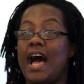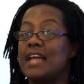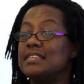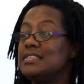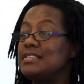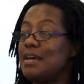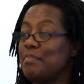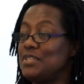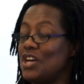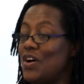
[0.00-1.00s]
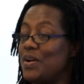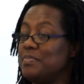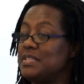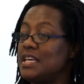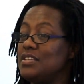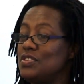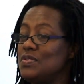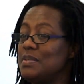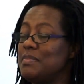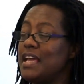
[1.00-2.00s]
And sometimes they do
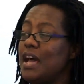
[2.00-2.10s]
something